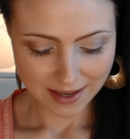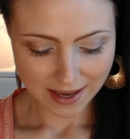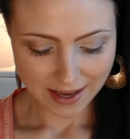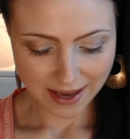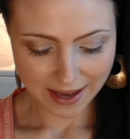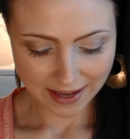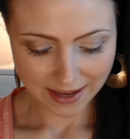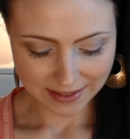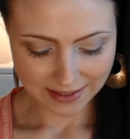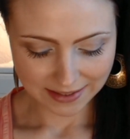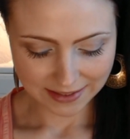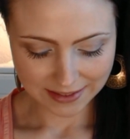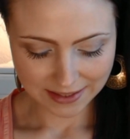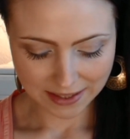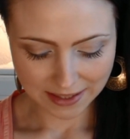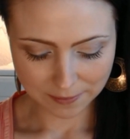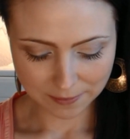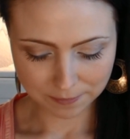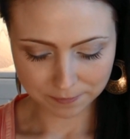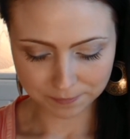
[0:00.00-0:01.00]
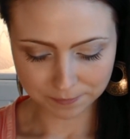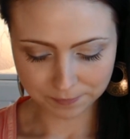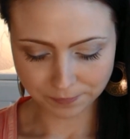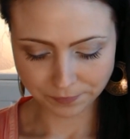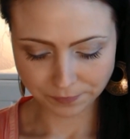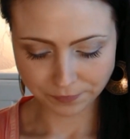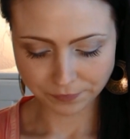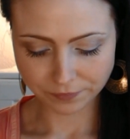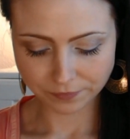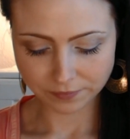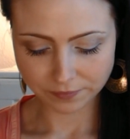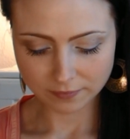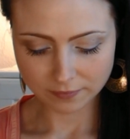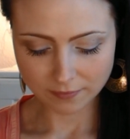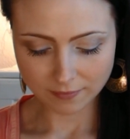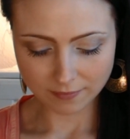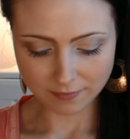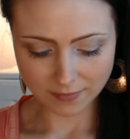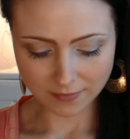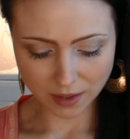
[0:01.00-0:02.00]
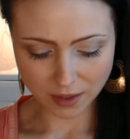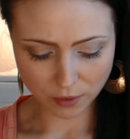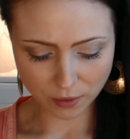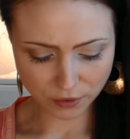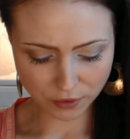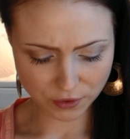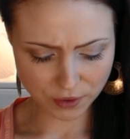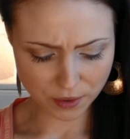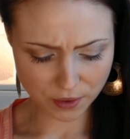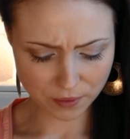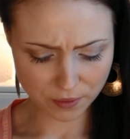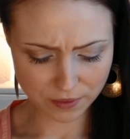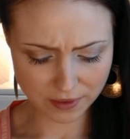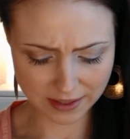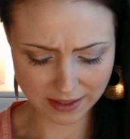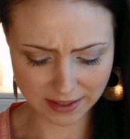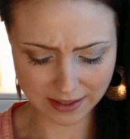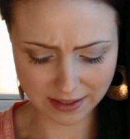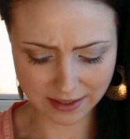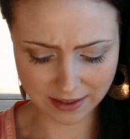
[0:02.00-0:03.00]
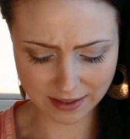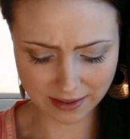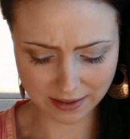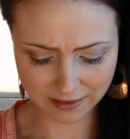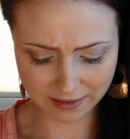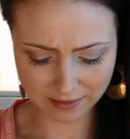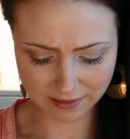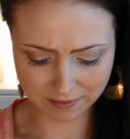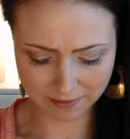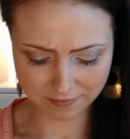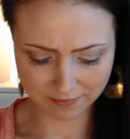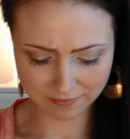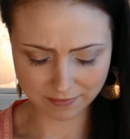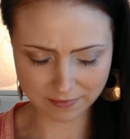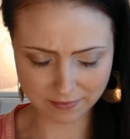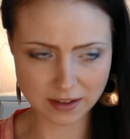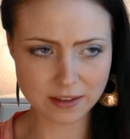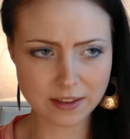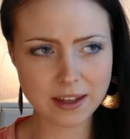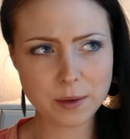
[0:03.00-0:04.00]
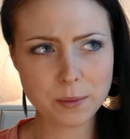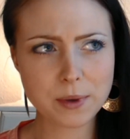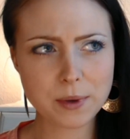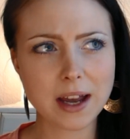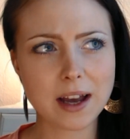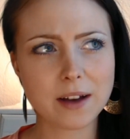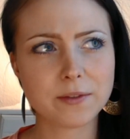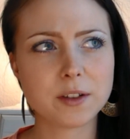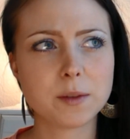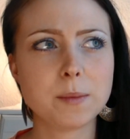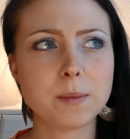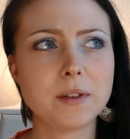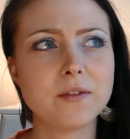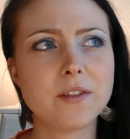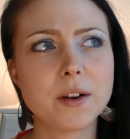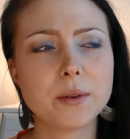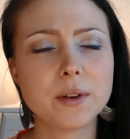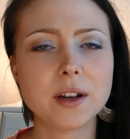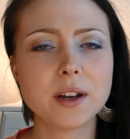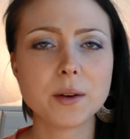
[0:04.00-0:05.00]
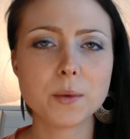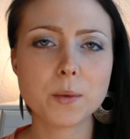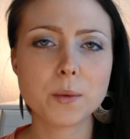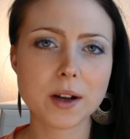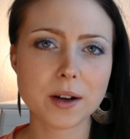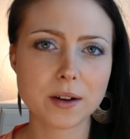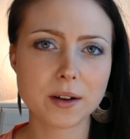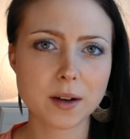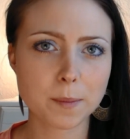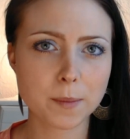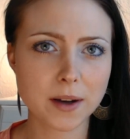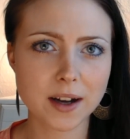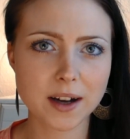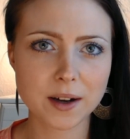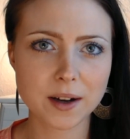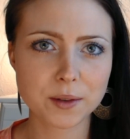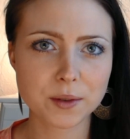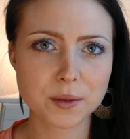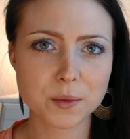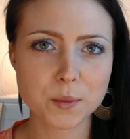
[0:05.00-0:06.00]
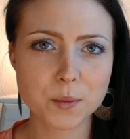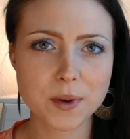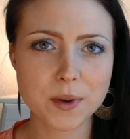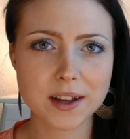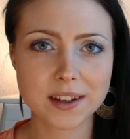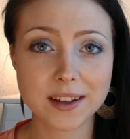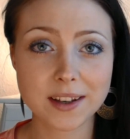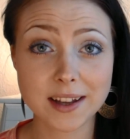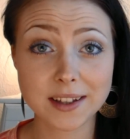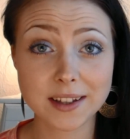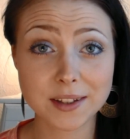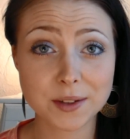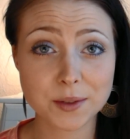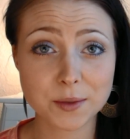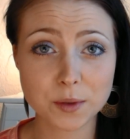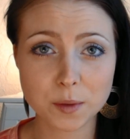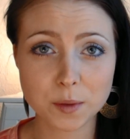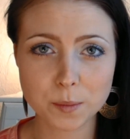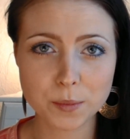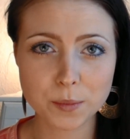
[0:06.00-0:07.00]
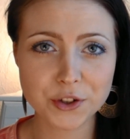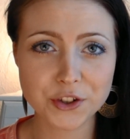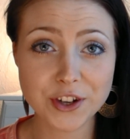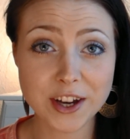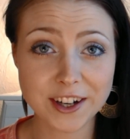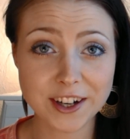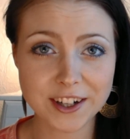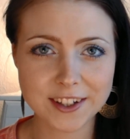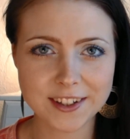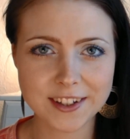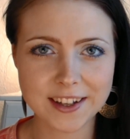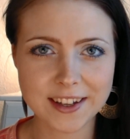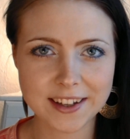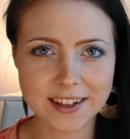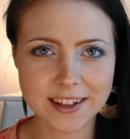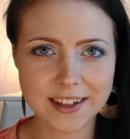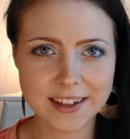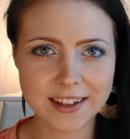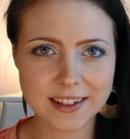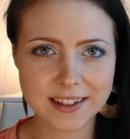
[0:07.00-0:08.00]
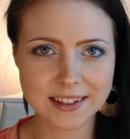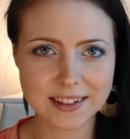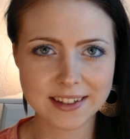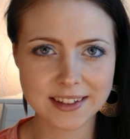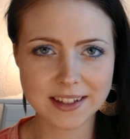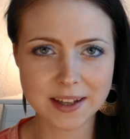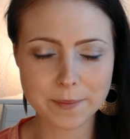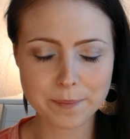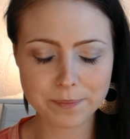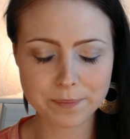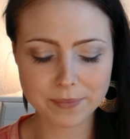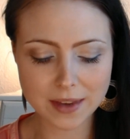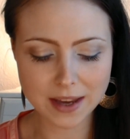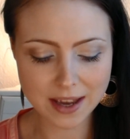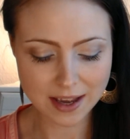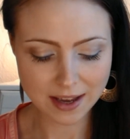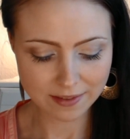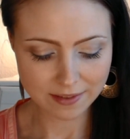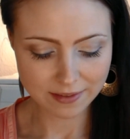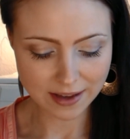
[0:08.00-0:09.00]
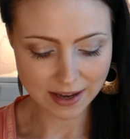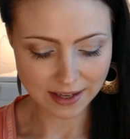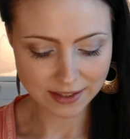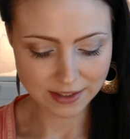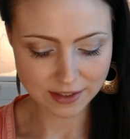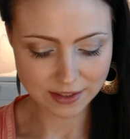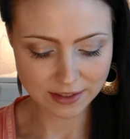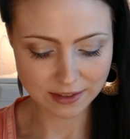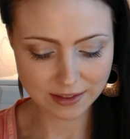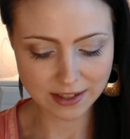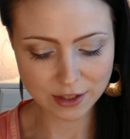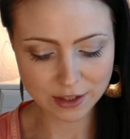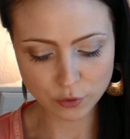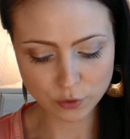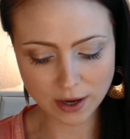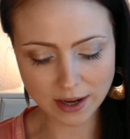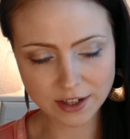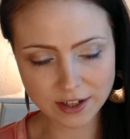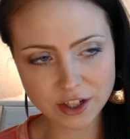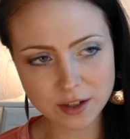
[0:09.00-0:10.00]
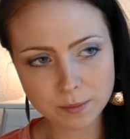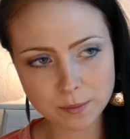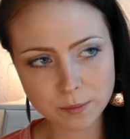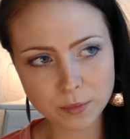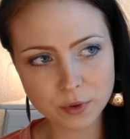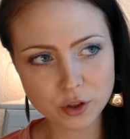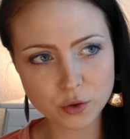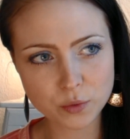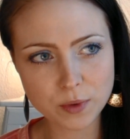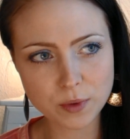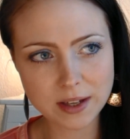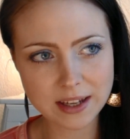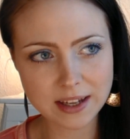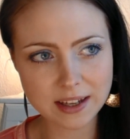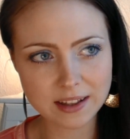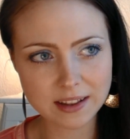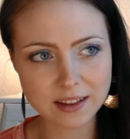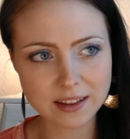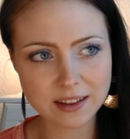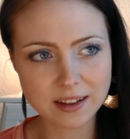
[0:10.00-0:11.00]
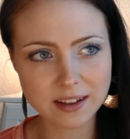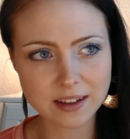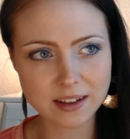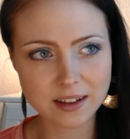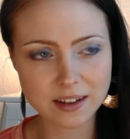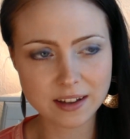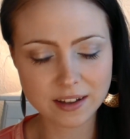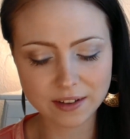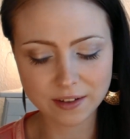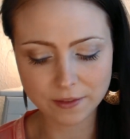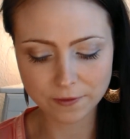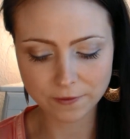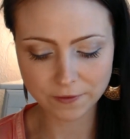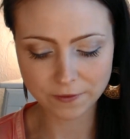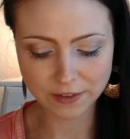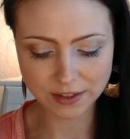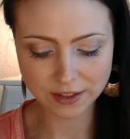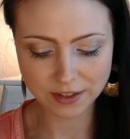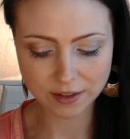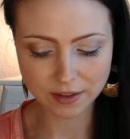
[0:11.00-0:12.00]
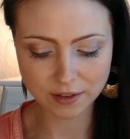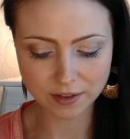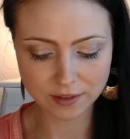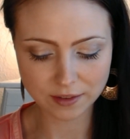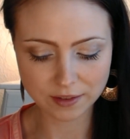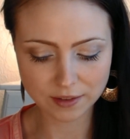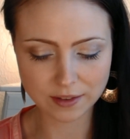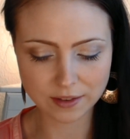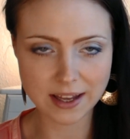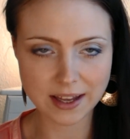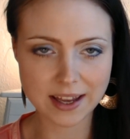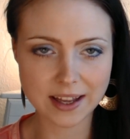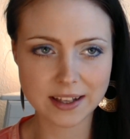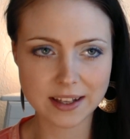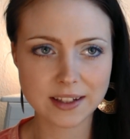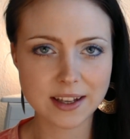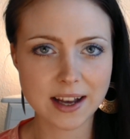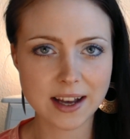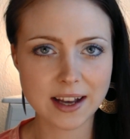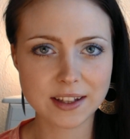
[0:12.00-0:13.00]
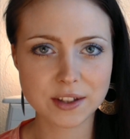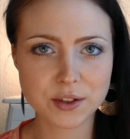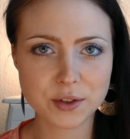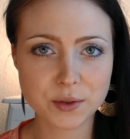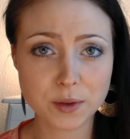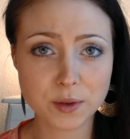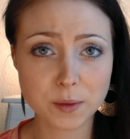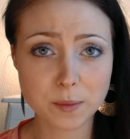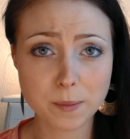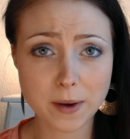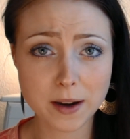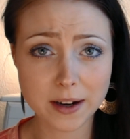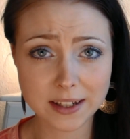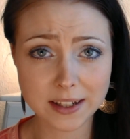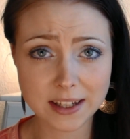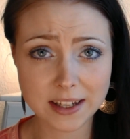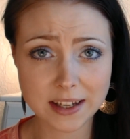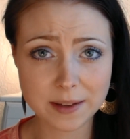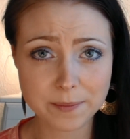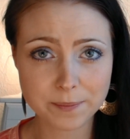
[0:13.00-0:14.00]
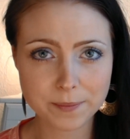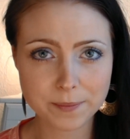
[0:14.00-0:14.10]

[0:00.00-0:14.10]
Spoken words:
And also the thing we have to be very aware about when astral projecting is that the attraction between the physical and astral body